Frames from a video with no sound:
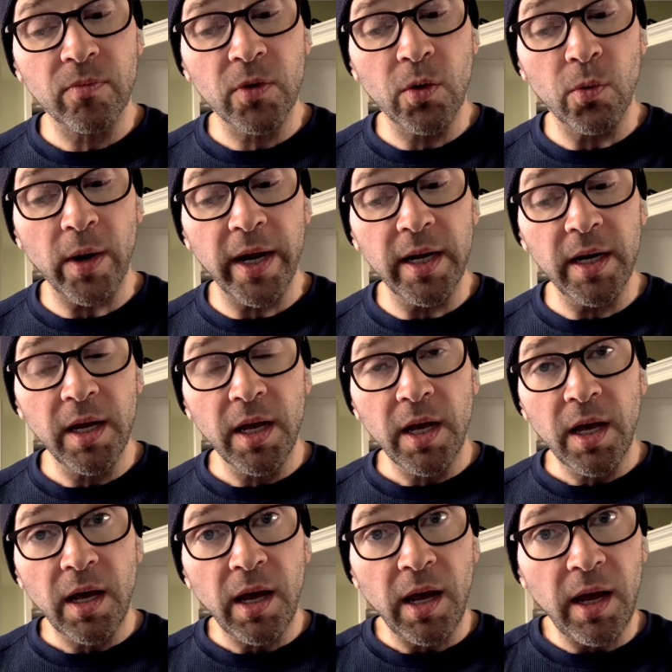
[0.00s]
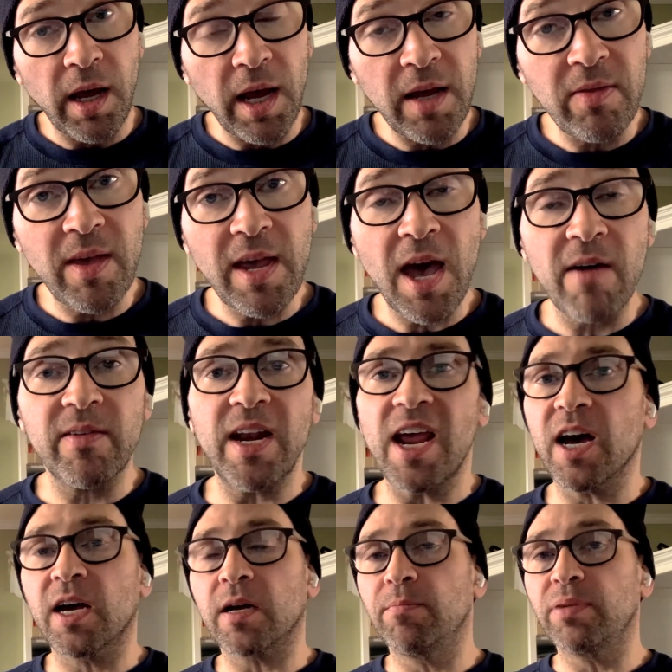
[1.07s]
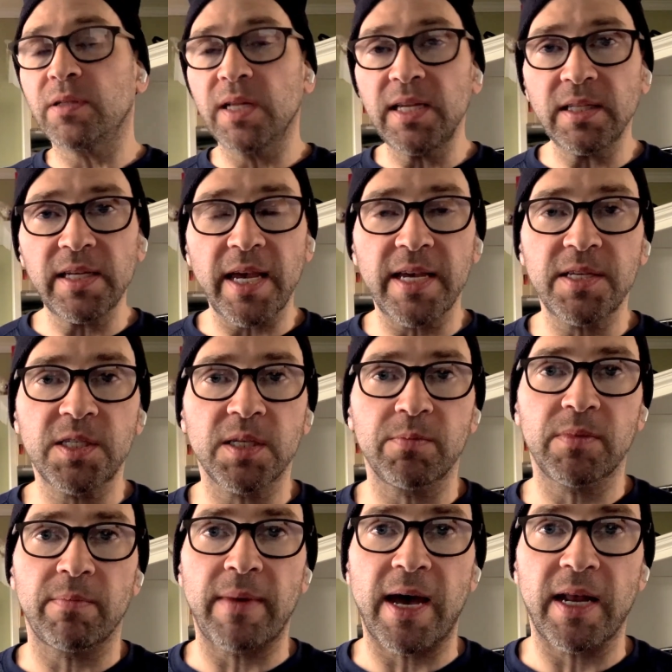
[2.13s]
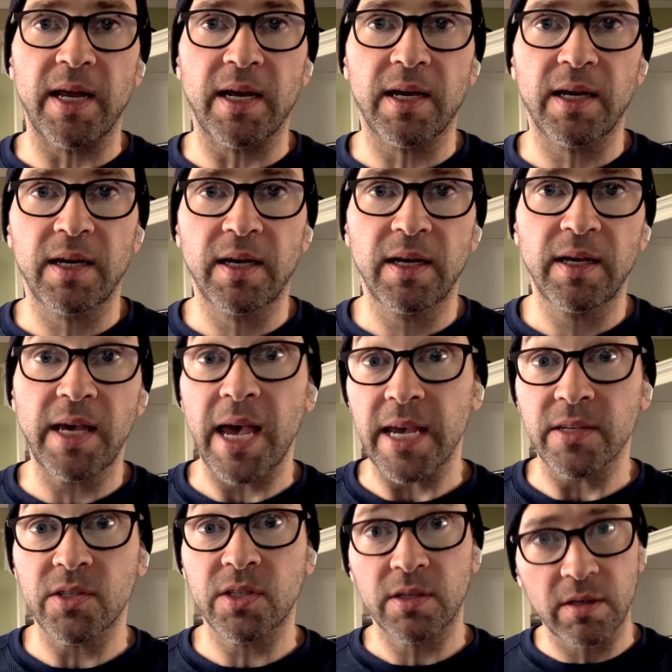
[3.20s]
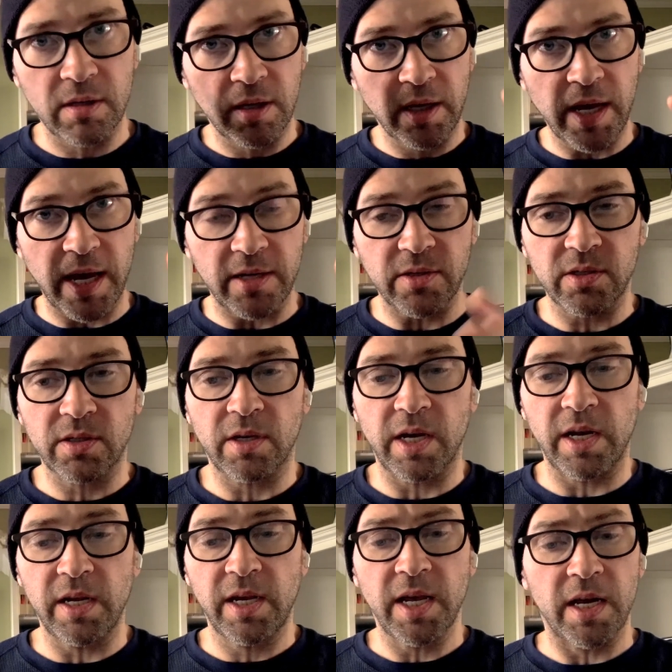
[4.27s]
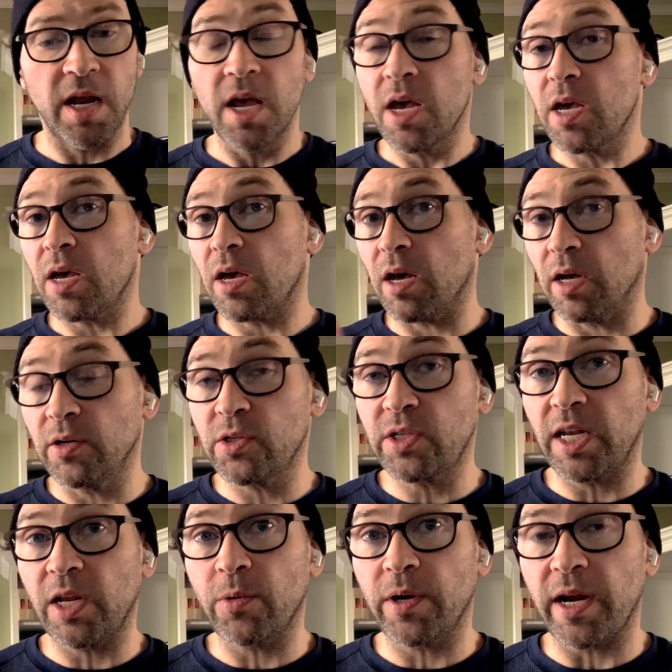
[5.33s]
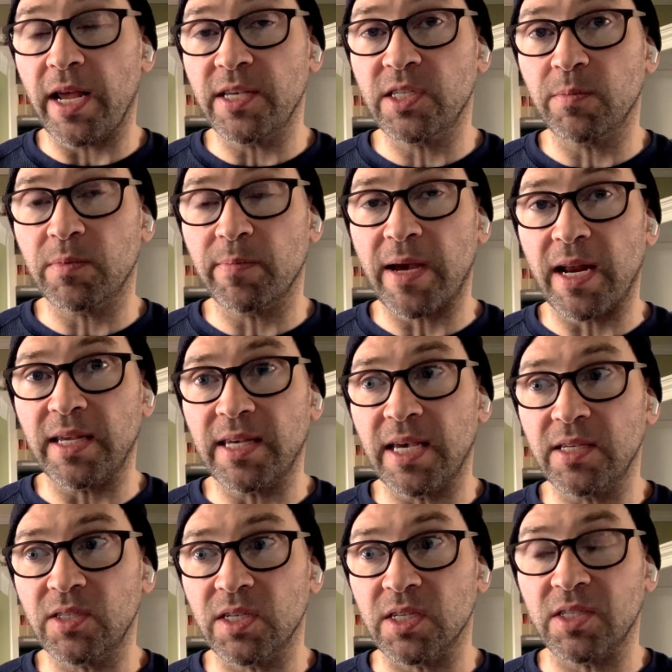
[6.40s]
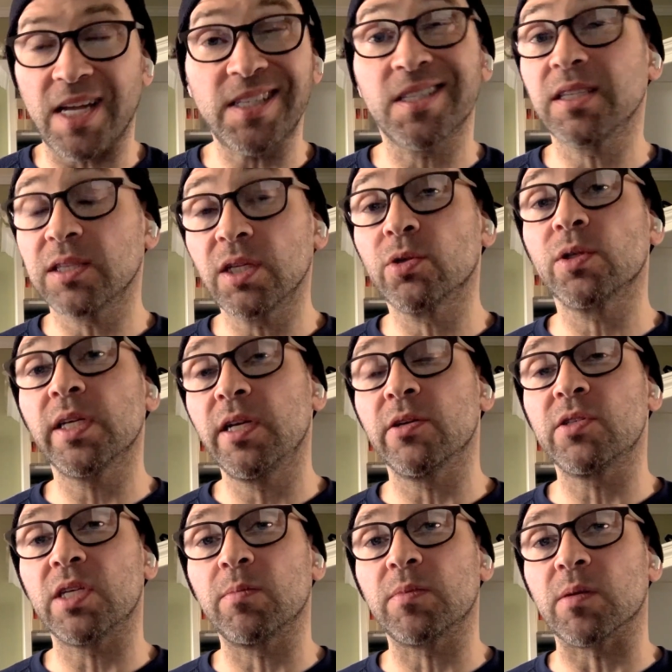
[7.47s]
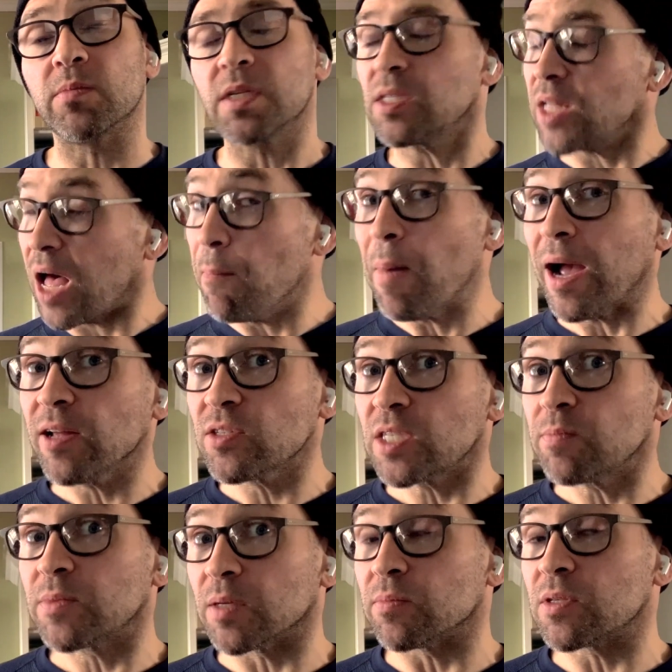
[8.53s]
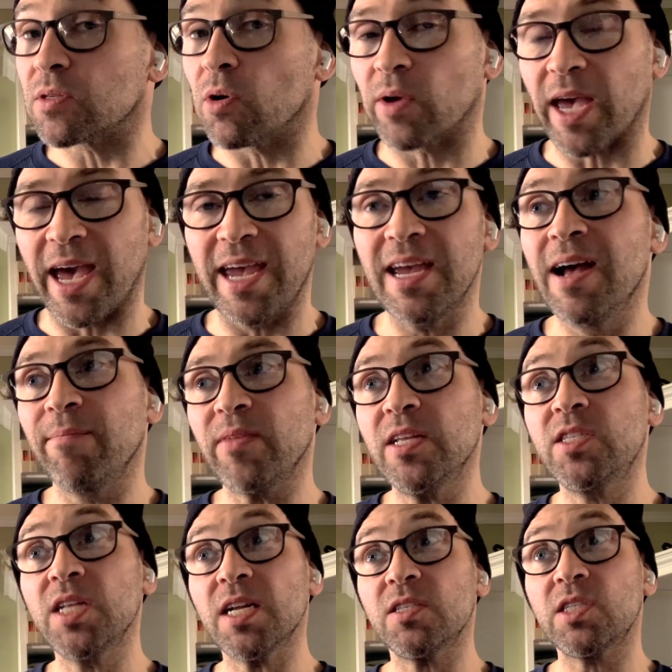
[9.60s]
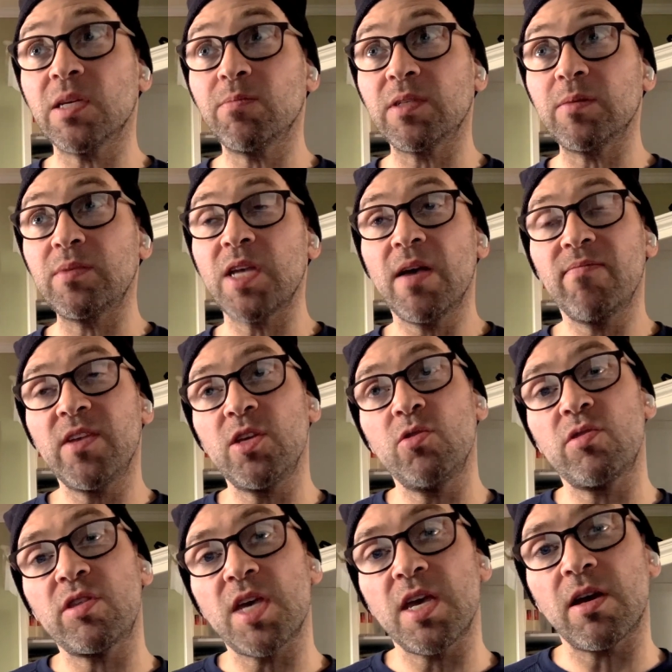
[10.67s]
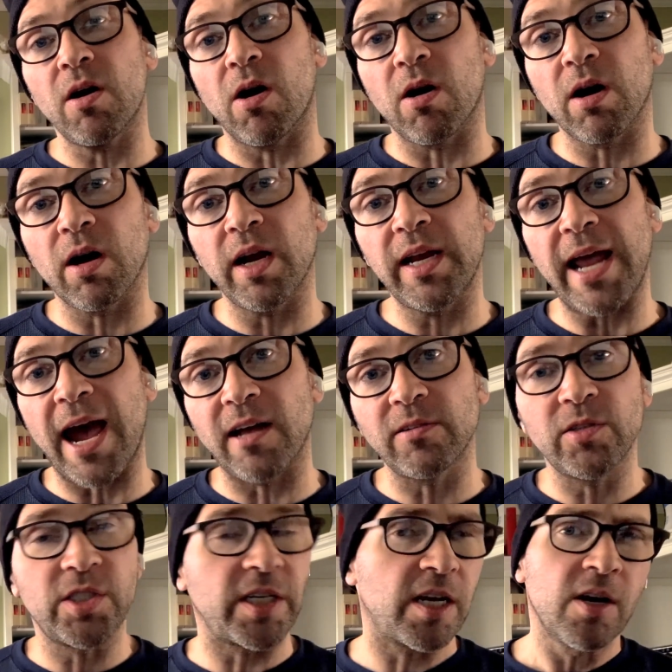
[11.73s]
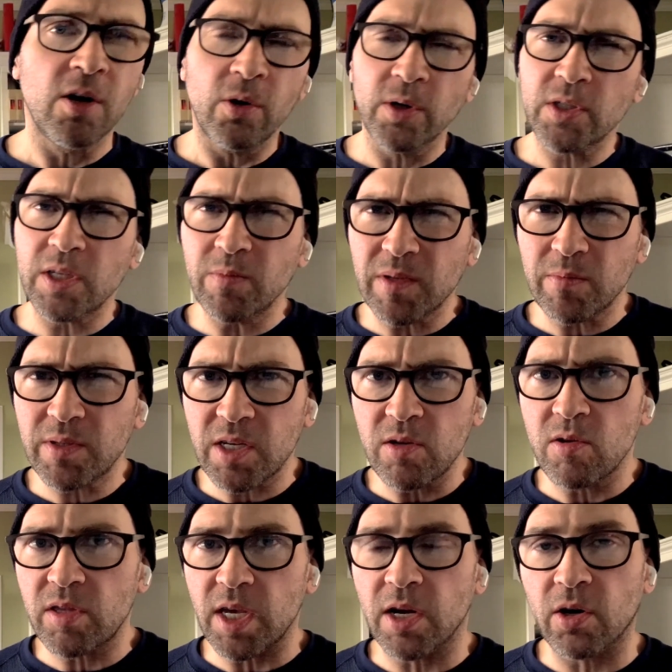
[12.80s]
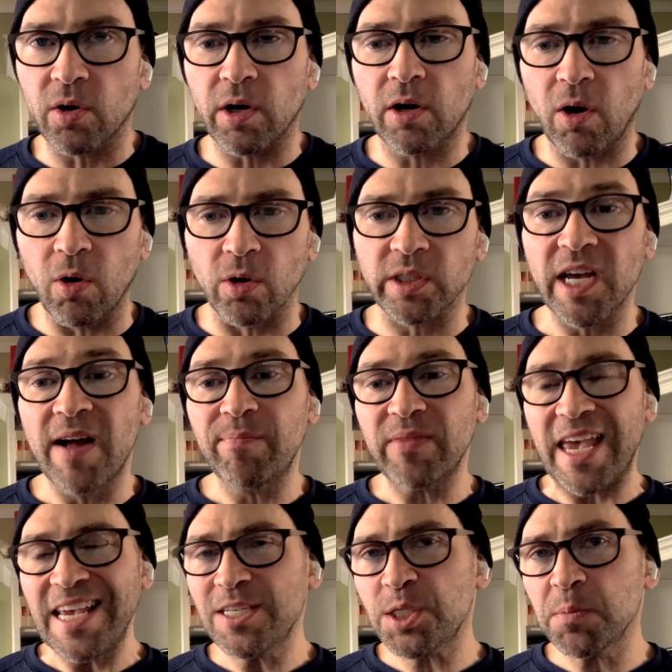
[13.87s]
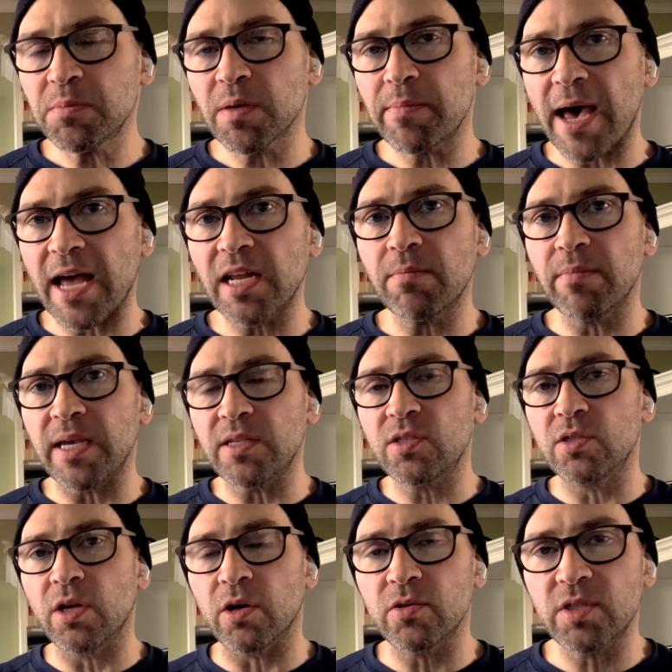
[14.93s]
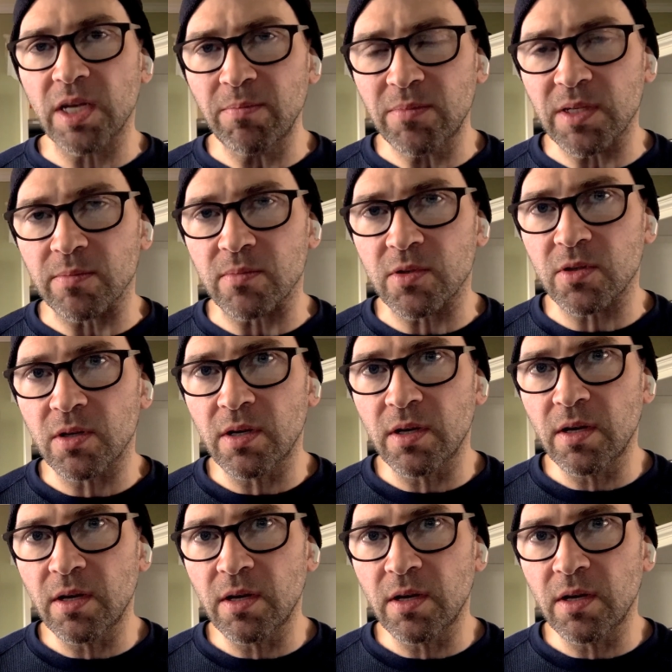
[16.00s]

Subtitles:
right? And they have a completely asymptomatic case. And again, understanding what an asymptomatic case is, that's literally no symptoms. It's not mild symptoms, okay? It's not symptoms that you think are an allergy or symptoms that you think are a cold. Asymptomatic means no symptoms.